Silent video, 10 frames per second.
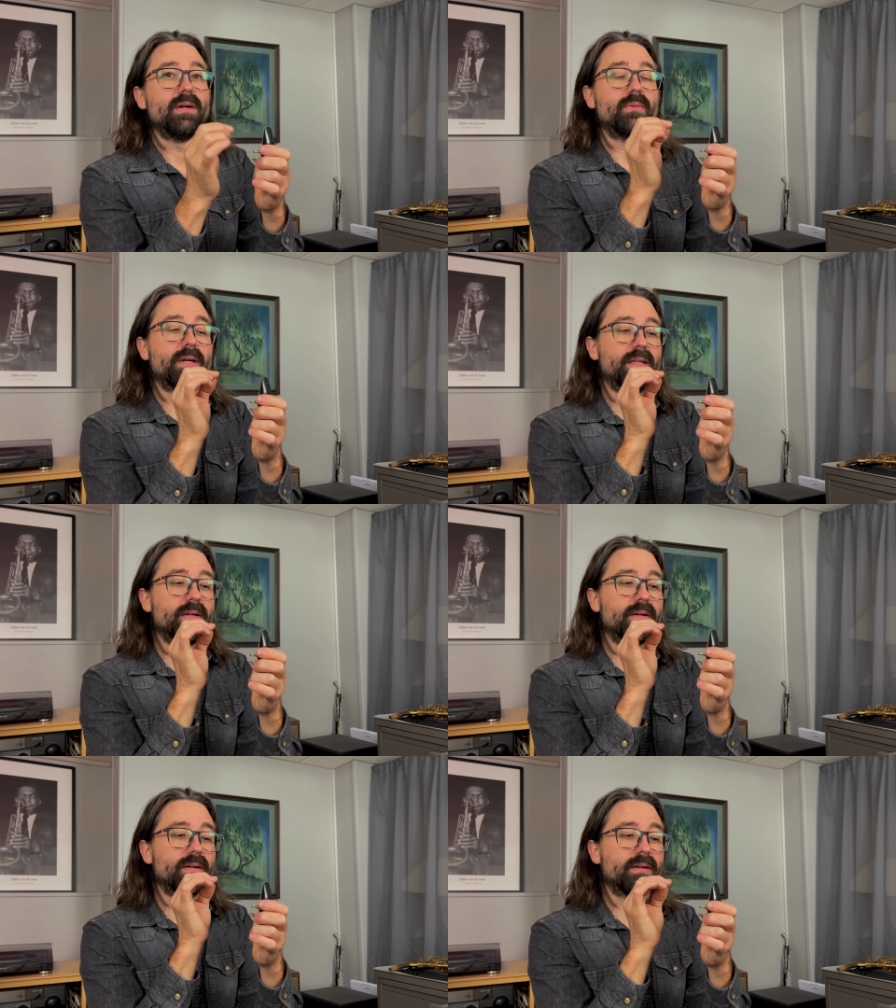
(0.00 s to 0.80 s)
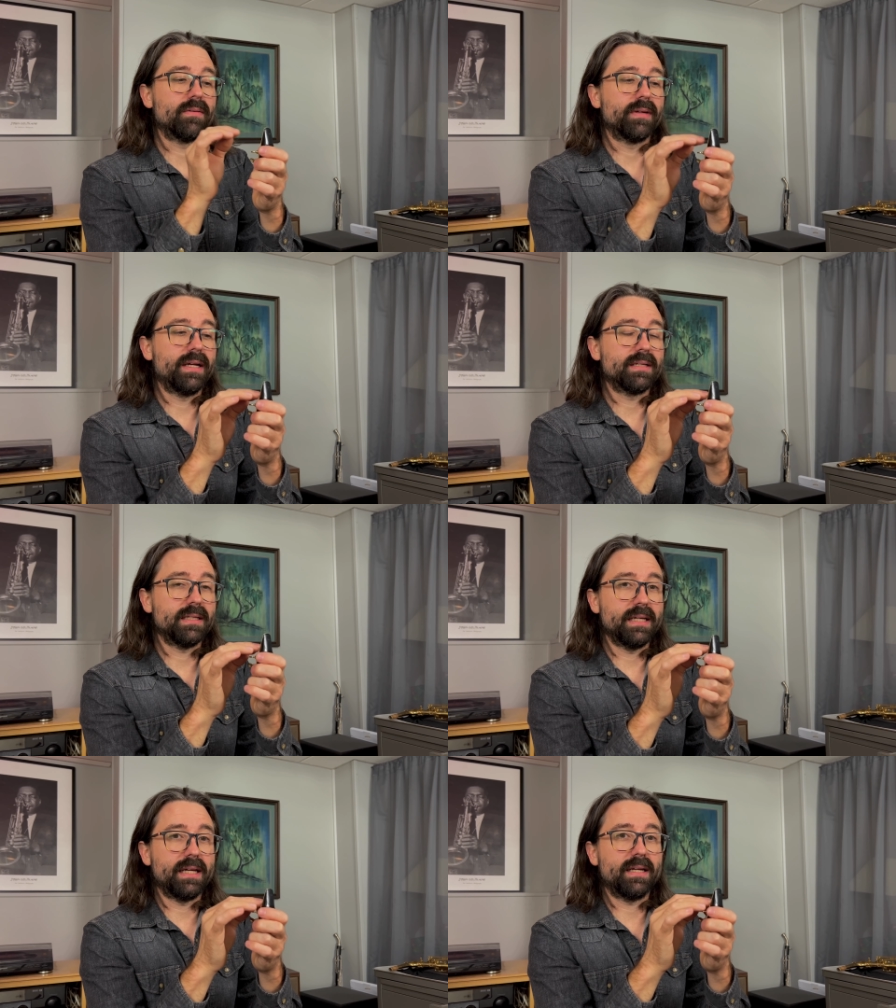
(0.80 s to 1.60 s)
When the reed is
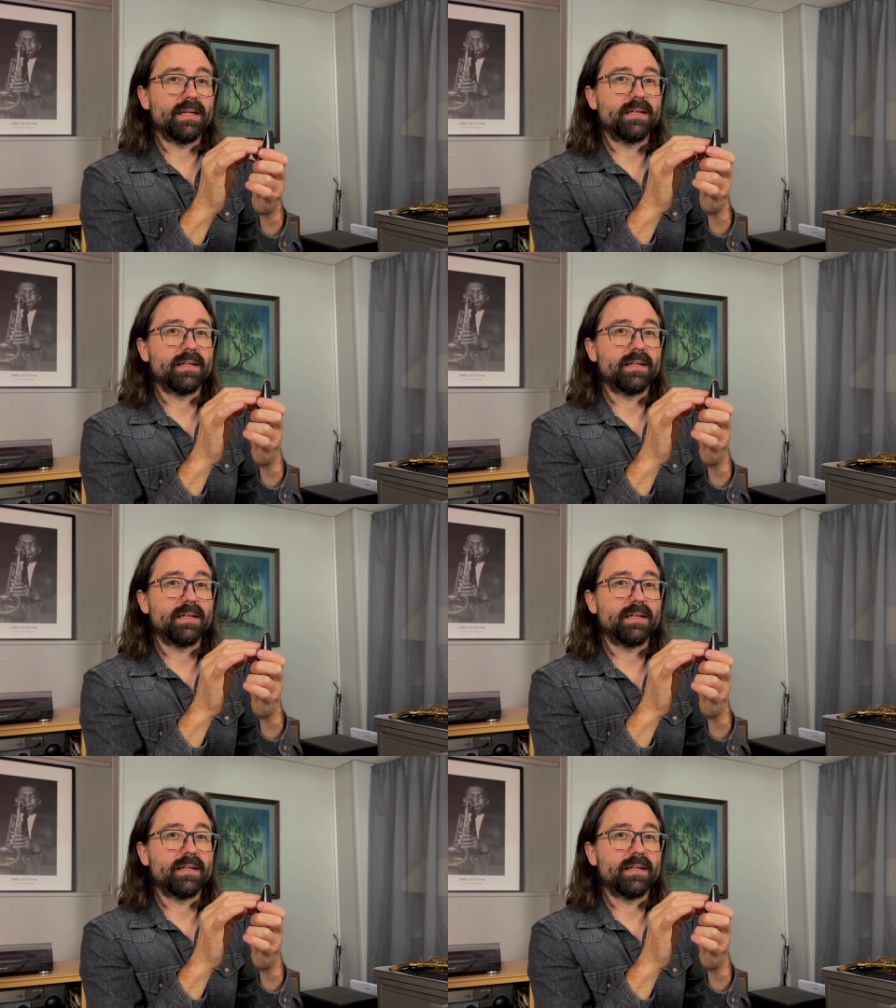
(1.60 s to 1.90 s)
leaking,